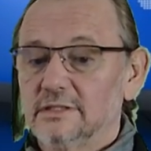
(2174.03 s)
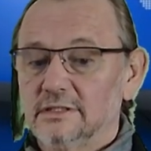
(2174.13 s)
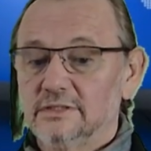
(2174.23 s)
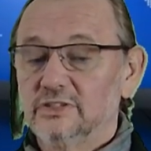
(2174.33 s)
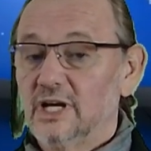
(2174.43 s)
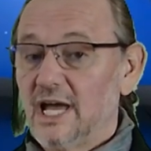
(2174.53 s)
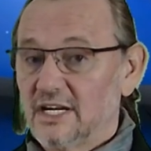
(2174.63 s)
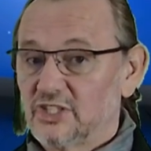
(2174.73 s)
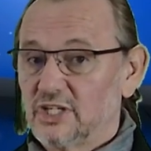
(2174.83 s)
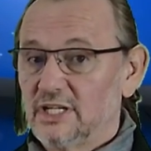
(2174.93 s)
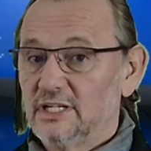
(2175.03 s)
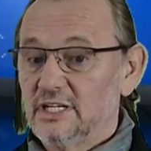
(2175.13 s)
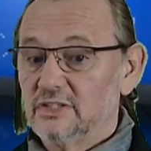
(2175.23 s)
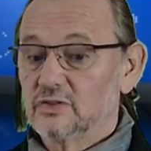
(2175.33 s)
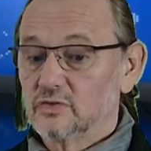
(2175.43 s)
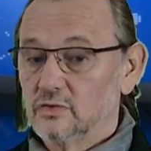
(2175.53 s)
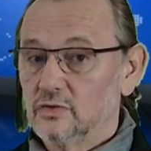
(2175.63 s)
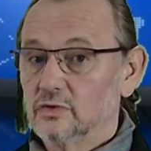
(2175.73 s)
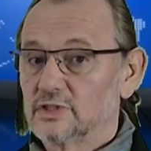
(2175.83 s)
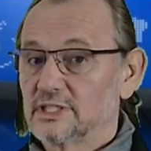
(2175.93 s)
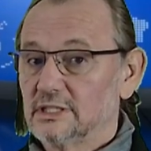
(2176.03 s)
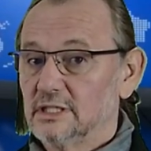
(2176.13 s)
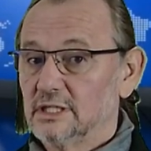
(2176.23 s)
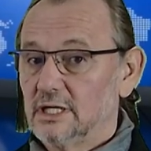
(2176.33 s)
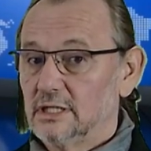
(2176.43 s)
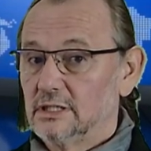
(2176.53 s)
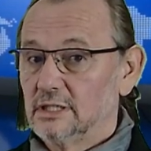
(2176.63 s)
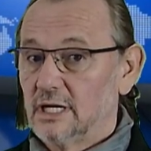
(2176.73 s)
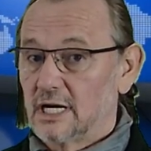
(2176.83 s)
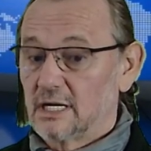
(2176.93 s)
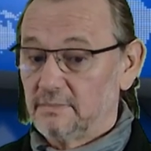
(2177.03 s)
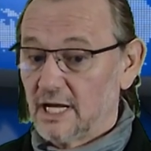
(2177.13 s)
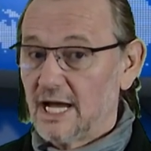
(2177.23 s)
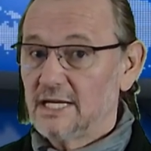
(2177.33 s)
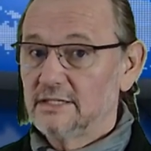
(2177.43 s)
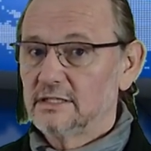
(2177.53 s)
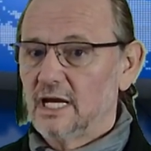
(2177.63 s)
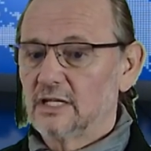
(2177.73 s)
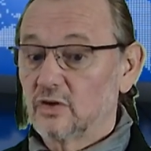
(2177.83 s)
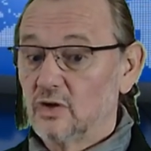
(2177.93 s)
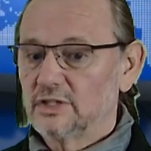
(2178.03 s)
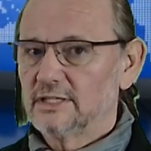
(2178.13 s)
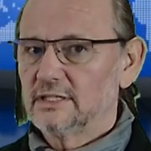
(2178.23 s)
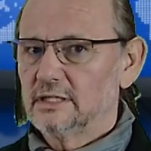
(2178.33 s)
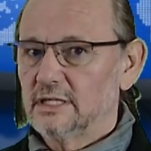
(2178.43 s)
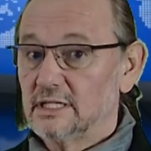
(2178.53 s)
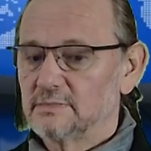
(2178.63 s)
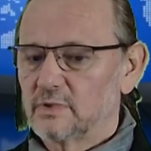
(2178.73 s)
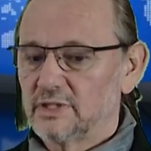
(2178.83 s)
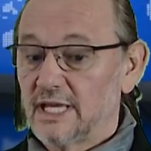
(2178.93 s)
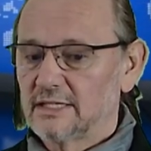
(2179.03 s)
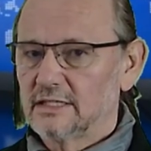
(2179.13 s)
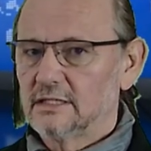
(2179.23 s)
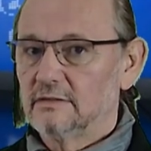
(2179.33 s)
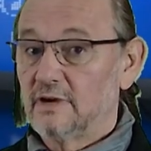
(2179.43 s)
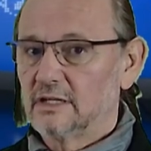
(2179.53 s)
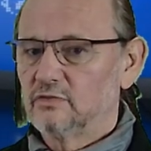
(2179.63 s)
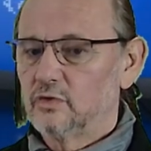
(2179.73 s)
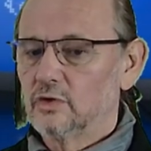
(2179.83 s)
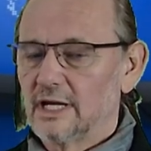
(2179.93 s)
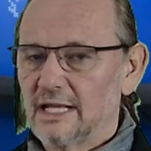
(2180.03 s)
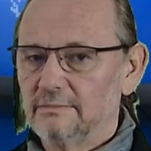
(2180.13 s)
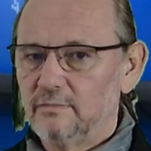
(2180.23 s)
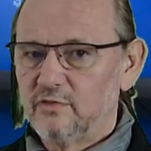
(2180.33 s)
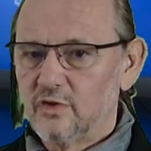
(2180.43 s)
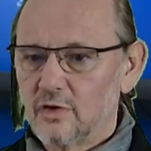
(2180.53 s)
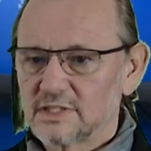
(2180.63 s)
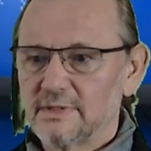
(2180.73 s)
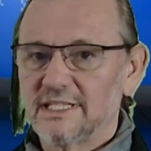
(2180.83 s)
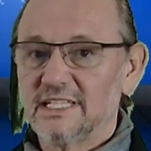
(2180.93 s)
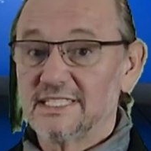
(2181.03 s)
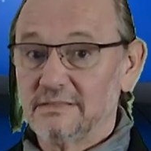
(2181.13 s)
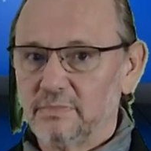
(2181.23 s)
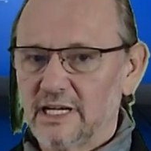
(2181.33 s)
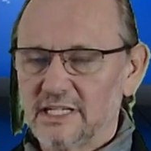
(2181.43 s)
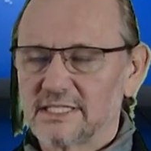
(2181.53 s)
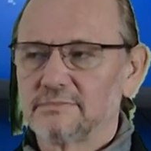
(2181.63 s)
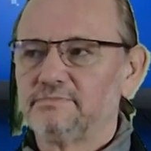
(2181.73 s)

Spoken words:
The action in the rules are applied and content is protected when full enforcement is in place.